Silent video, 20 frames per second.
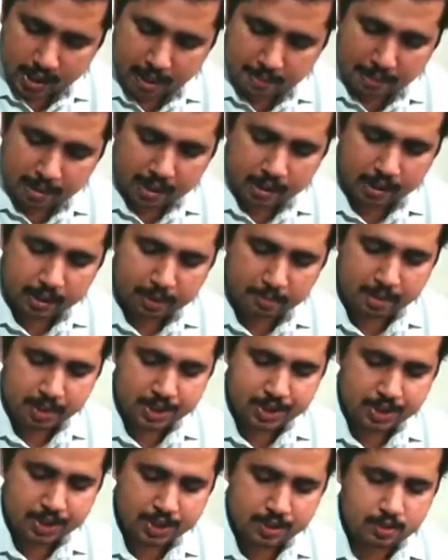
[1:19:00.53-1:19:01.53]

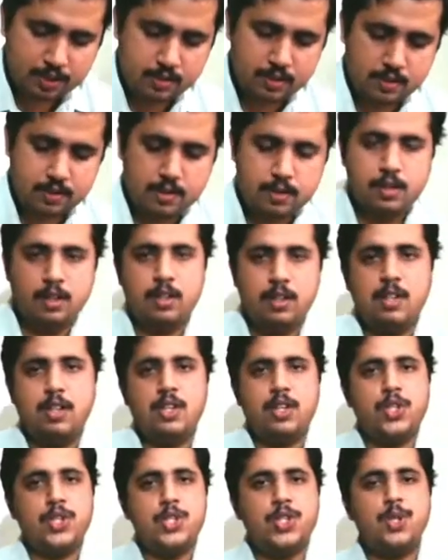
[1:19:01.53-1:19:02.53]
amalgamation.
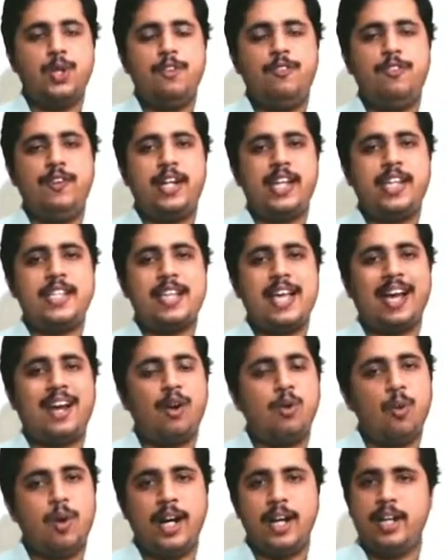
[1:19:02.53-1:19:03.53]
So if it is
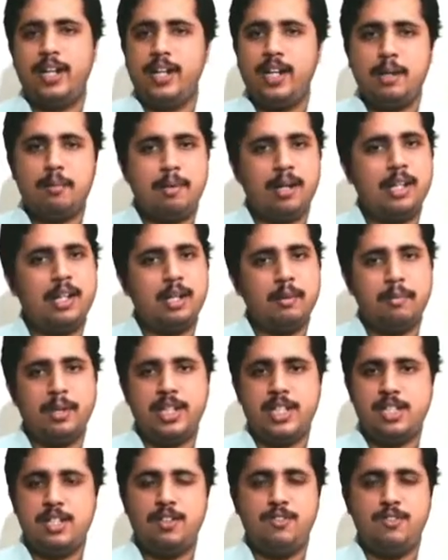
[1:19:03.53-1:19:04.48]
acquired in amalgamation,